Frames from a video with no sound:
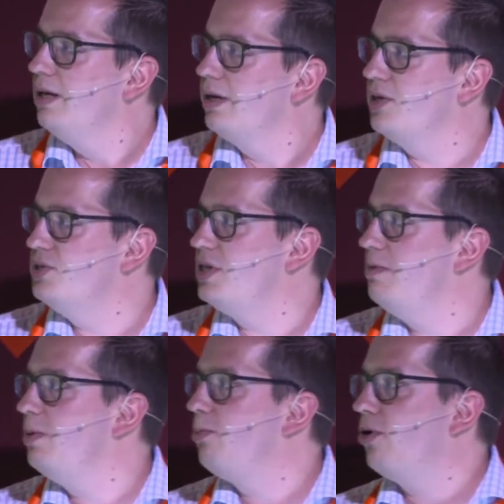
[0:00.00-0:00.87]

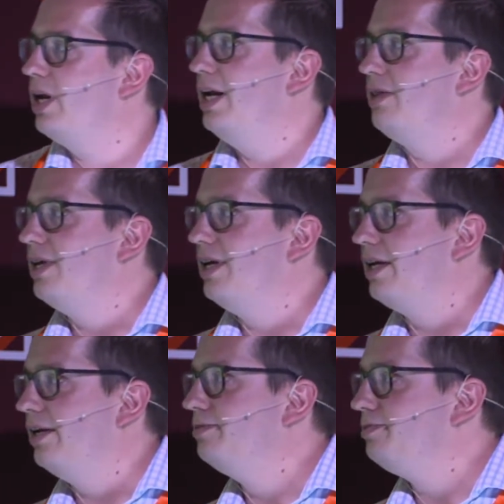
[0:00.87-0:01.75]
Consumer and product-led
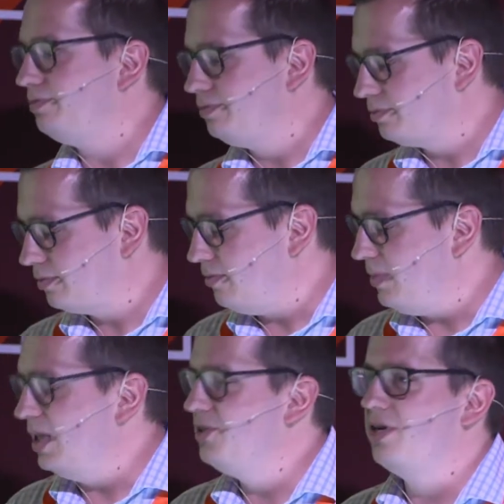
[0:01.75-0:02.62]
thinking.
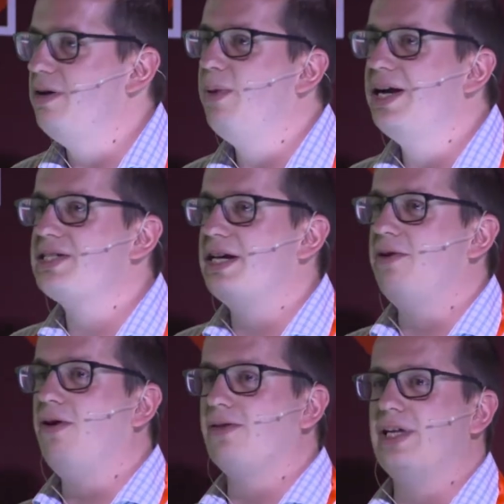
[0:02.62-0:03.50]
So it might sound
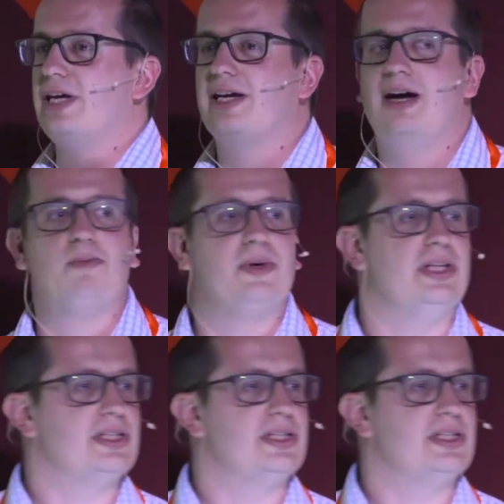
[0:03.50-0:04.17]
odd that a company that's